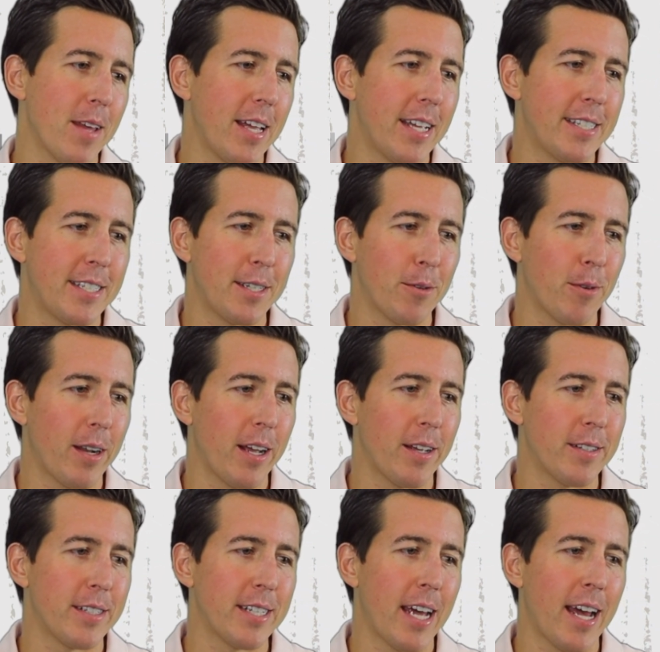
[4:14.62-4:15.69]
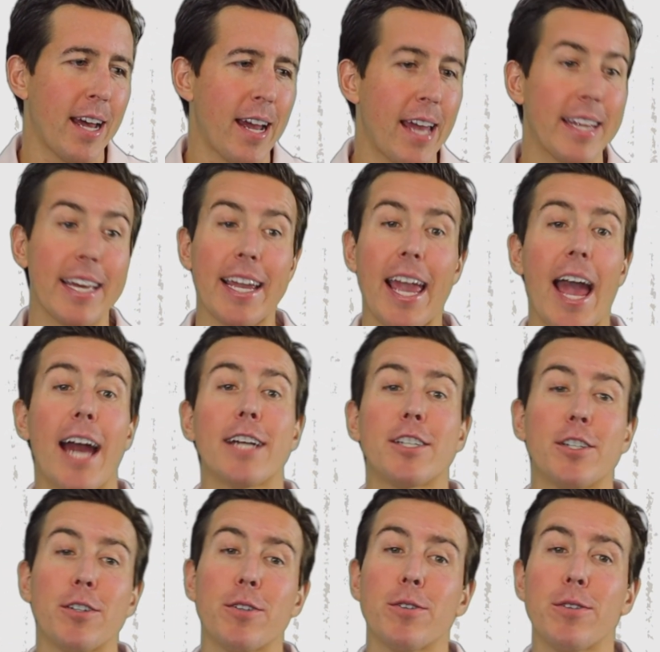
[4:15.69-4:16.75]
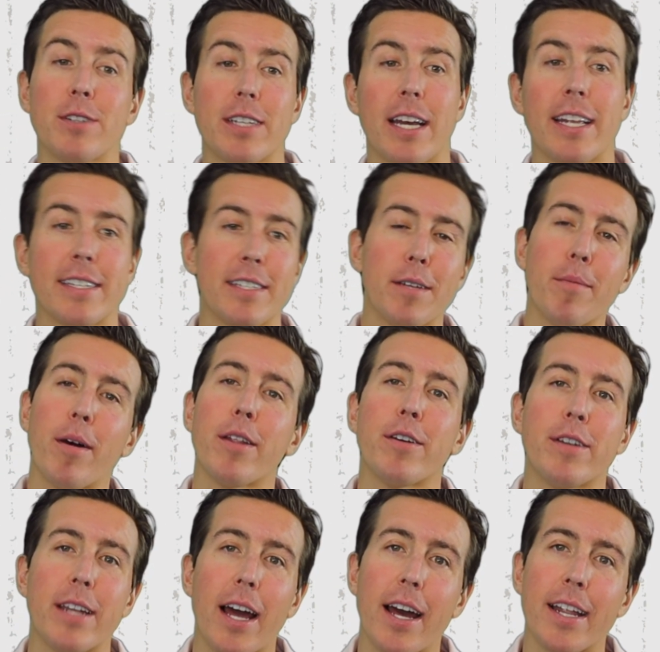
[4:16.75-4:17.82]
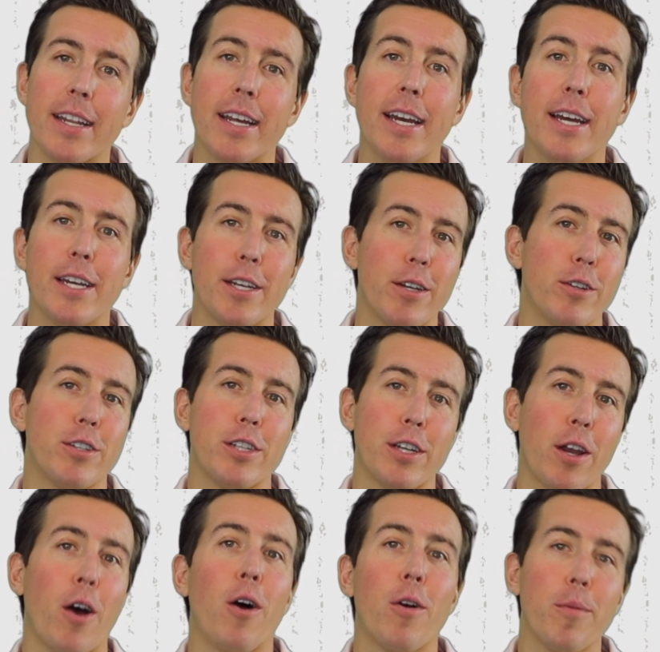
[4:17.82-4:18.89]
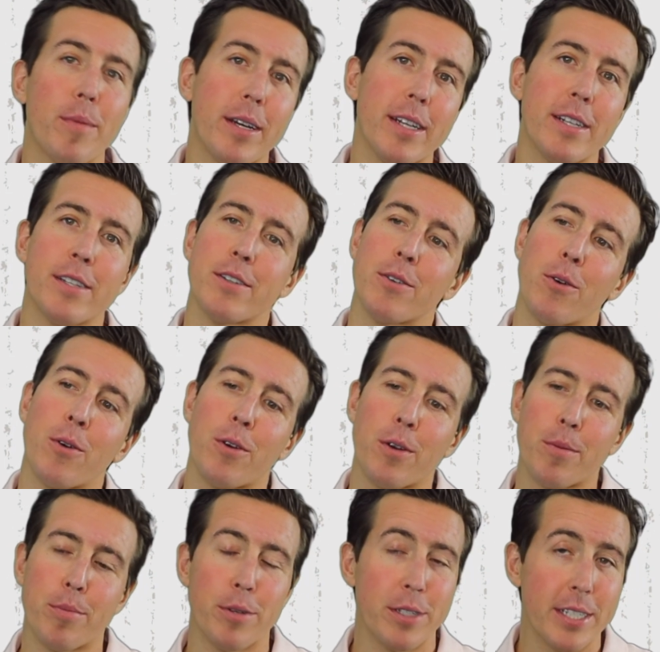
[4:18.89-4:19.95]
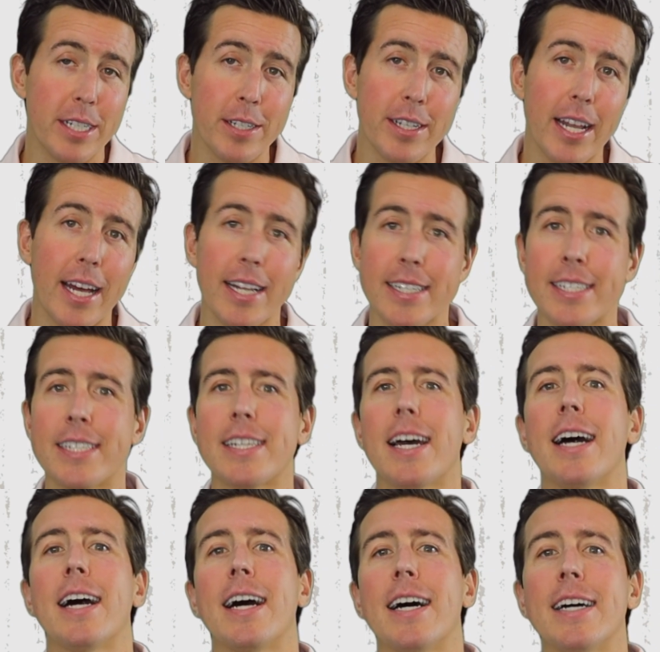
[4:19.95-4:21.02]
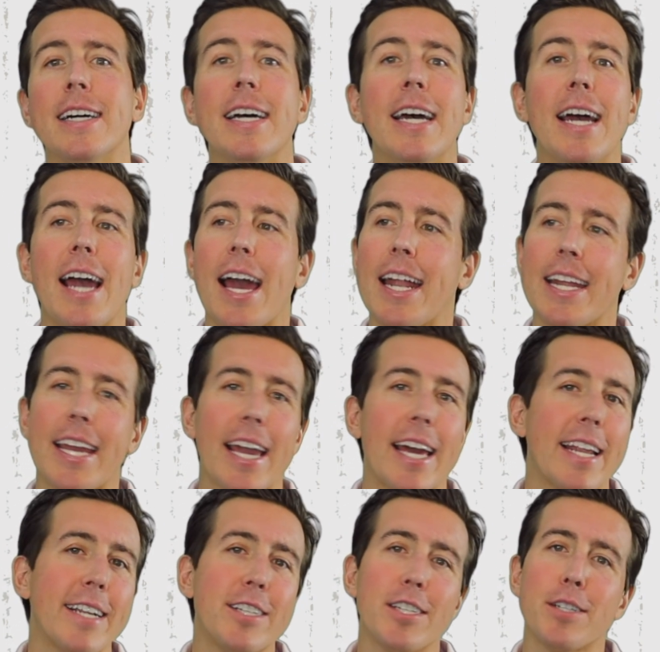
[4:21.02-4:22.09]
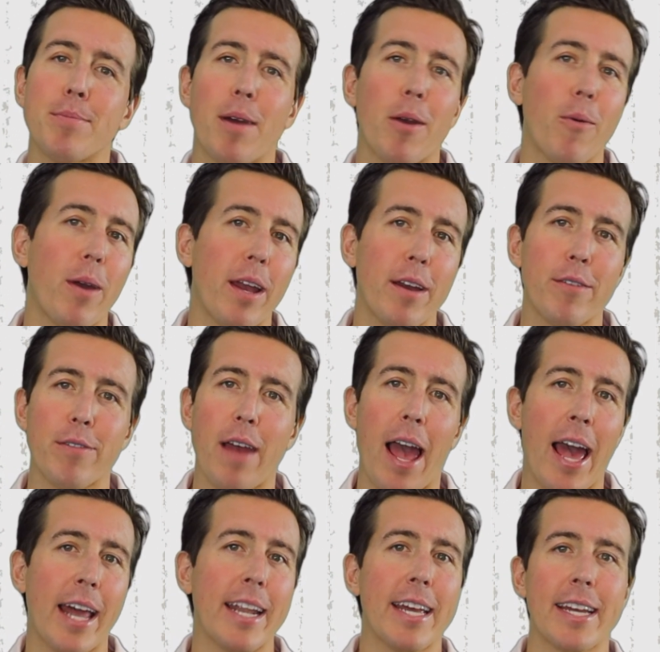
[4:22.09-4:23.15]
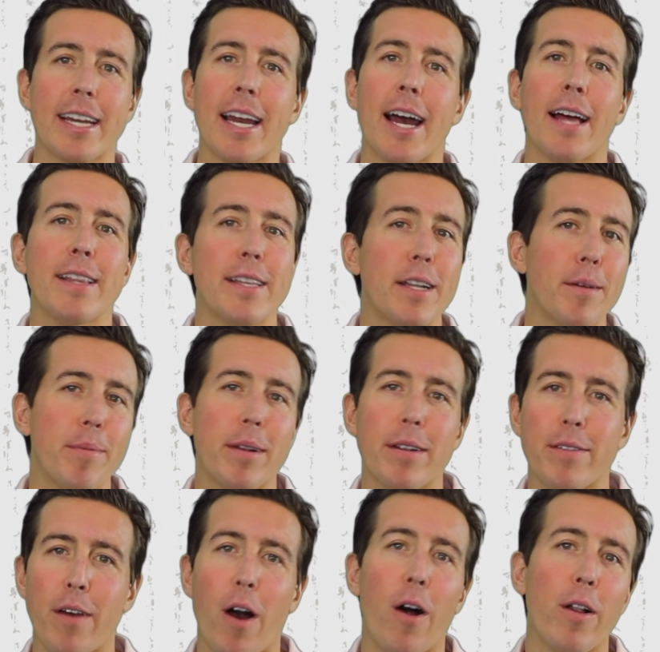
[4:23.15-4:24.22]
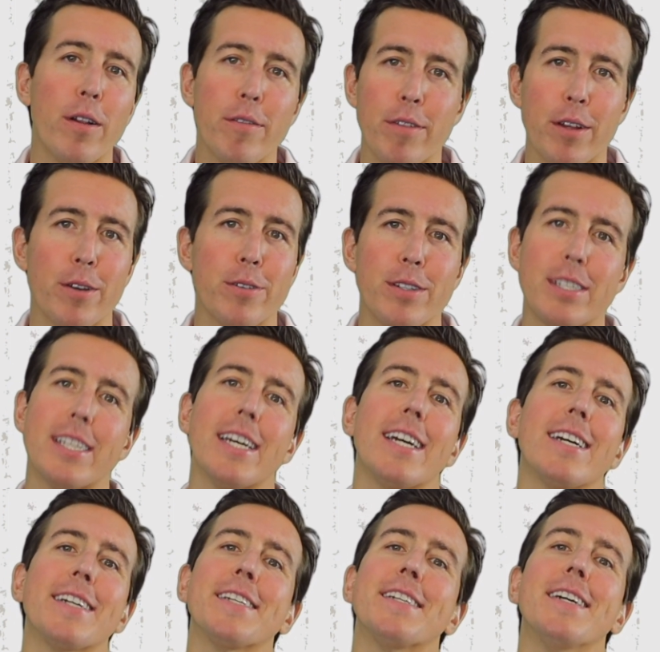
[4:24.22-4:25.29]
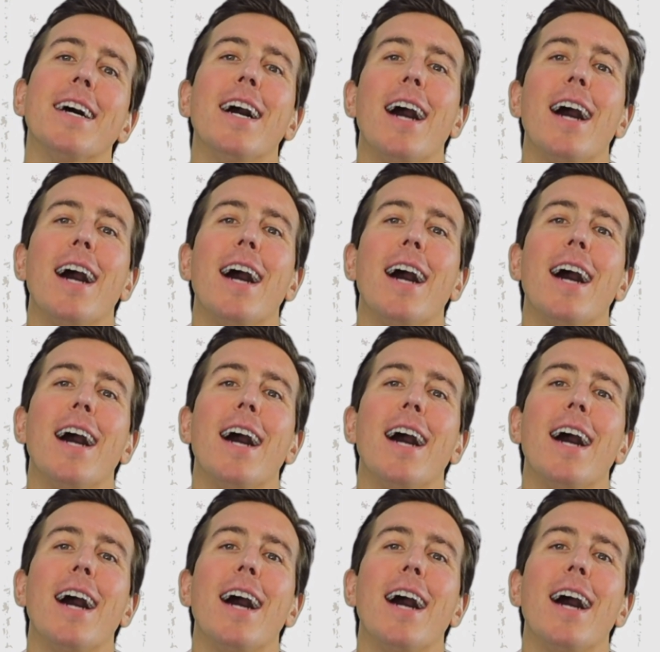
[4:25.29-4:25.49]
let's see what else, and then cashews and some other nut, usually almond or Brazil nuts. And again, it's just my way of adding a little bit of all of those things